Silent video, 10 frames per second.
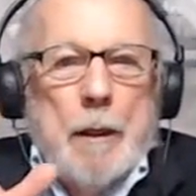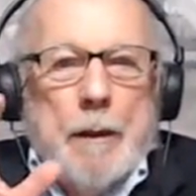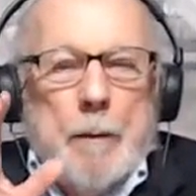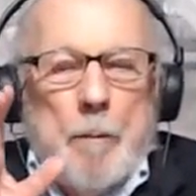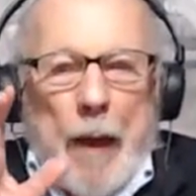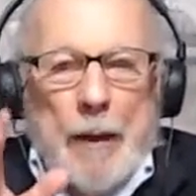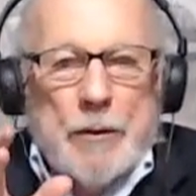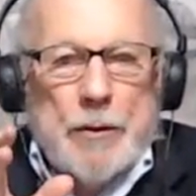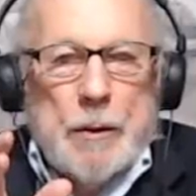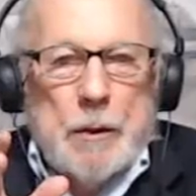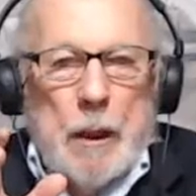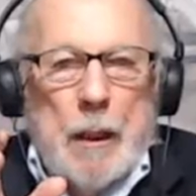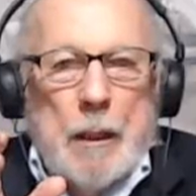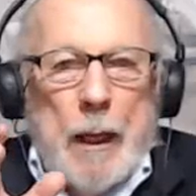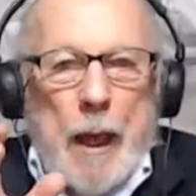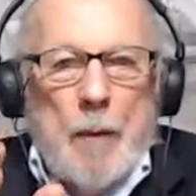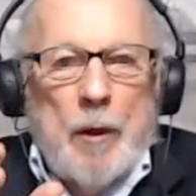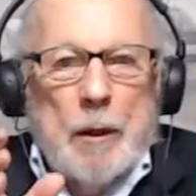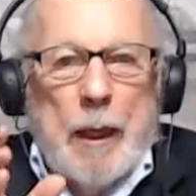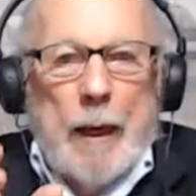the base in
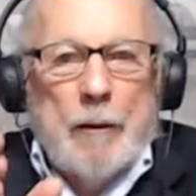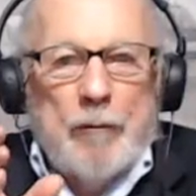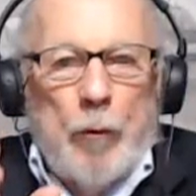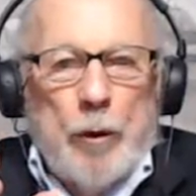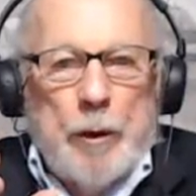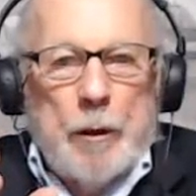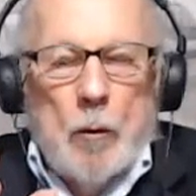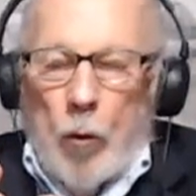Hammett, California,